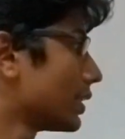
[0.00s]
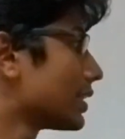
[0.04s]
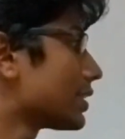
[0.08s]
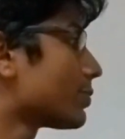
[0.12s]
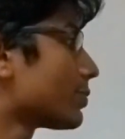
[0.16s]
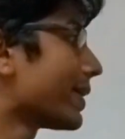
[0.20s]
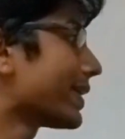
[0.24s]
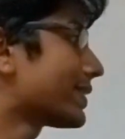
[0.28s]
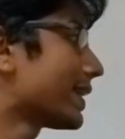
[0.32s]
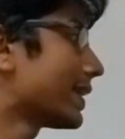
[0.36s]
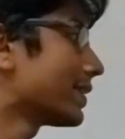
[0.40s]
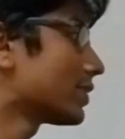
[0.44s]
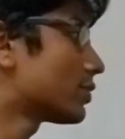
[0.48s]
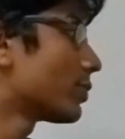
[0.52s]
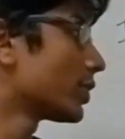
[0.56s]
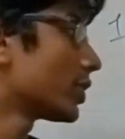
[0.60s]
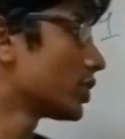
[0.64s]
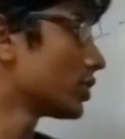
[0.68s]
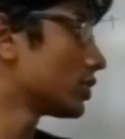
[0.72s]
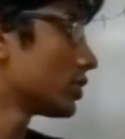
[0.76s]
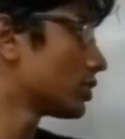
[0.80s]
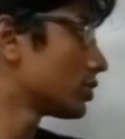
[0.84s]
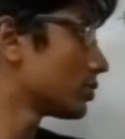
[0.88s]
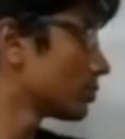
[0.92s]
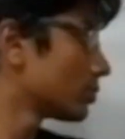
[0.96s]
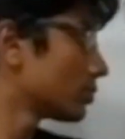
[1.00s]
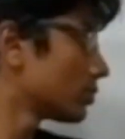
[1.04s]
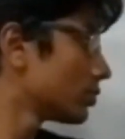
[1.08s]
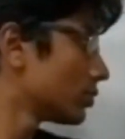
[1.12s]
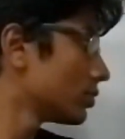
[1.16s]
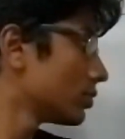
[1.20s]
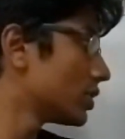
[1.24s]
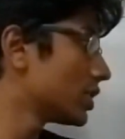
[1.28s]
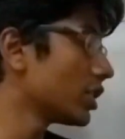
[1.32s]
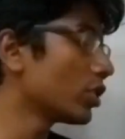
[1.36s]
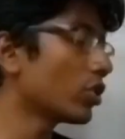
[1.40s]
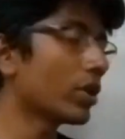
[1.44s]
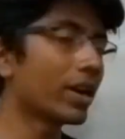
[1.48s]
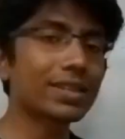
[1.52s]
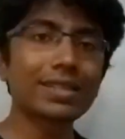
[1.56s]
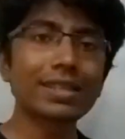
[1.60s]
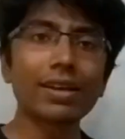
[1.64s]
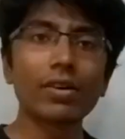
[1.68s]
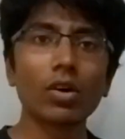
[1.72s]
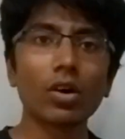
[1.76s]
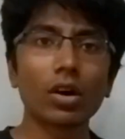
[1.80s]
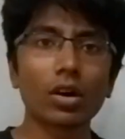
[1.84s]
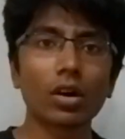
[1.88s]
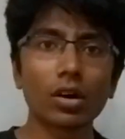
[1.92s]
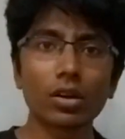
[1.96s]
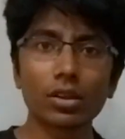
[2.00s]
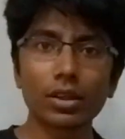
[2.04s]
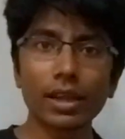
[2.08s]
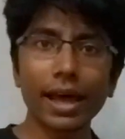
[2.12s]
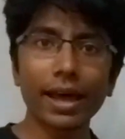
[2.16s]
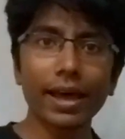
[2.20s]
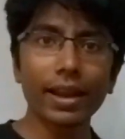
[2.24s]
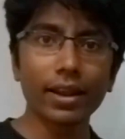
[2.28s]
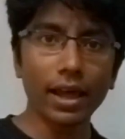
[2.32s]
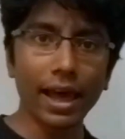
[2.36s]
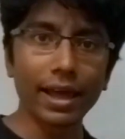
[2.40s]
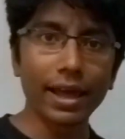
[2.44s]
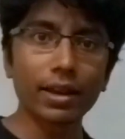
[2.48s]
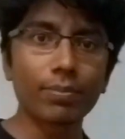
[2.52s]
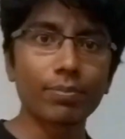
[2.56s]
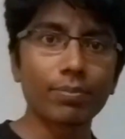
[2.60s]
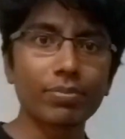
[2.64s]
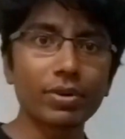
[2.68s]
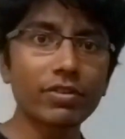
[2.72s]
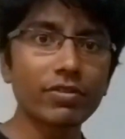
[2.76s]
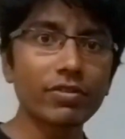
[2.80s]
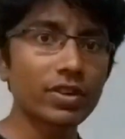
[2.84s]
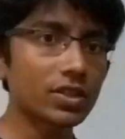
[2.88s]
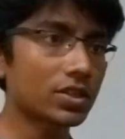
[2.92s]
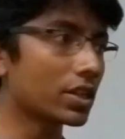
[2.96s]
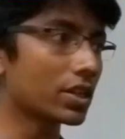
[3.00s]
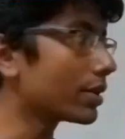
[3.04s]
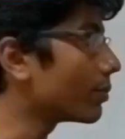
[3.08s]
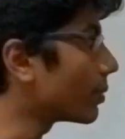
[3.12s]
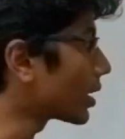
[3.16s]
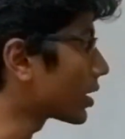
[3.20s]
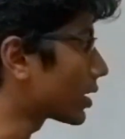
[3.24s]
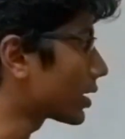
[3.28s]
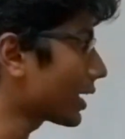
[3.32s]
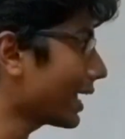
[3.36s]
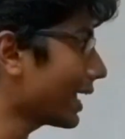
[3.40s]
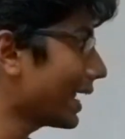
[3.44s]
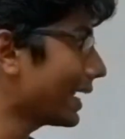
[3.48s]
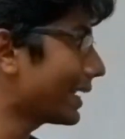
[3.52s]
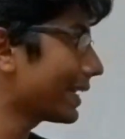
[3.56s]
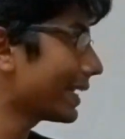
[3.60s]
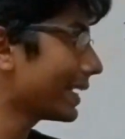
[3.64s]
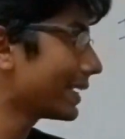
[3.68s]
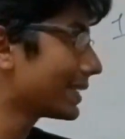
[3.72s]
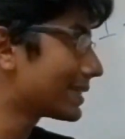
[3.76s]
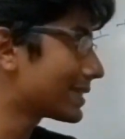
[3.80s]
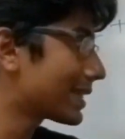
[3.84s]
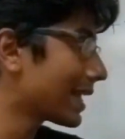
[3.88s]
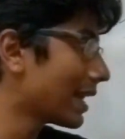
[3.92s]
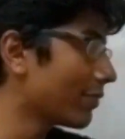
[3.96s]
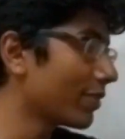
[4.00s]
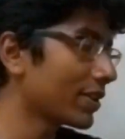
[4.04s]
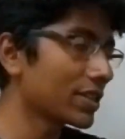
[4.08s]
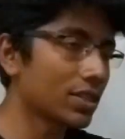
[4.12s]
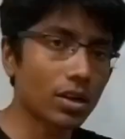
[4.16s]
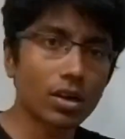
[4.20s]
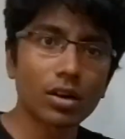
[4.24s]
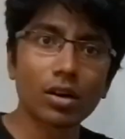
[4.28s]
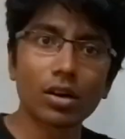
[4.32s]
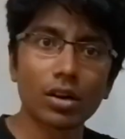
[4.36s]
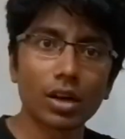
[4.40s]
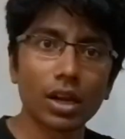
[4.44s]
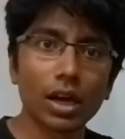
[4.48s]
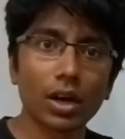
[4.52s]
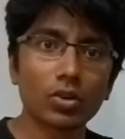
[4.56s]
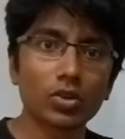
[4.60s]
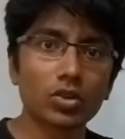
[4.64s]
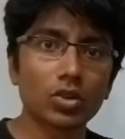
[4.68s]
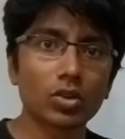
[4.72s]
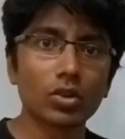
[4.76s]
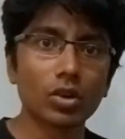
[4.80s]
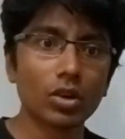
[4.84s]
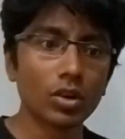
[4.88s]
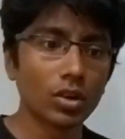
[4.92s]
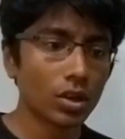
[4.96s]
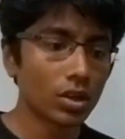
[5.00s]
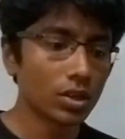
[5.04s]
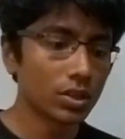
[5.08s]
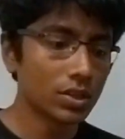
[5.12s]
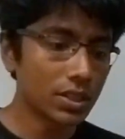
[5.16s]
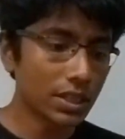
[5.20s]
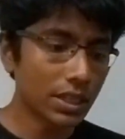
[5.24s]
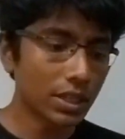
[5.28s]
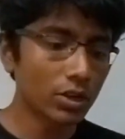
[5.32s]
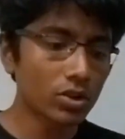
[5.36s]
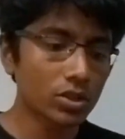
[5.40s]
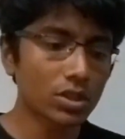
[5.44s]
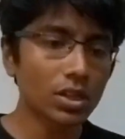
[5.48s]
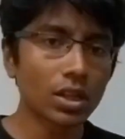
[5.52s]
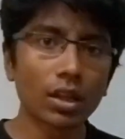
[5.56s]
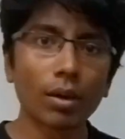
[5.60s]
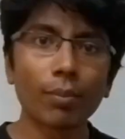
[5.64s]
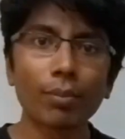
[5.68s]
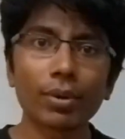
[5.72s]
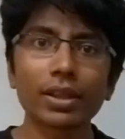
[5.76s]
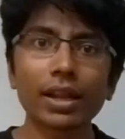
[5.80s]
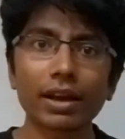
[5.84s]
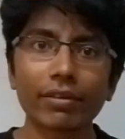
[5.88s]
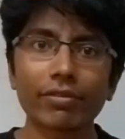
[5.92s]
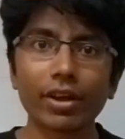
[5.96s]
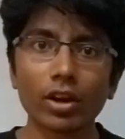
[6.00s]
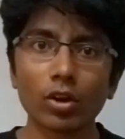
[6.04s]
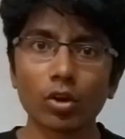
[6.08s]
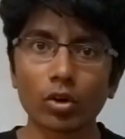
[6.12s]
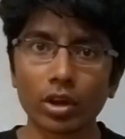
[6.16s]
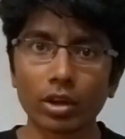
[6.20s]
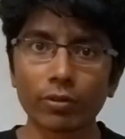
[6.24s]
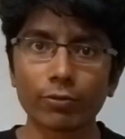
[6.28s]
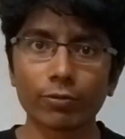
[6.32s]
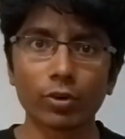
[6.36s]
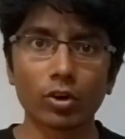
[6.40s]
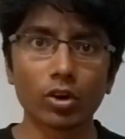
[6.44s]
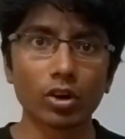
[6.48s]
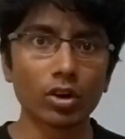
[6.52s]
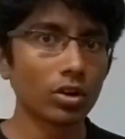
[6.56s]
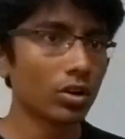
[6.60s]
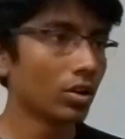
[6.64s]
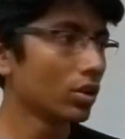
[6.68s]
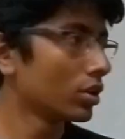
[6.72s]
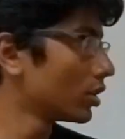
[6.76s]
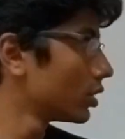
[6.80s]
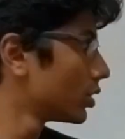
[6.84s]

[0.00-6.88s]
This makes sense because 0 has never occurred in the array previously, but it itself has occurred now. So 0 is the number that we're looking for.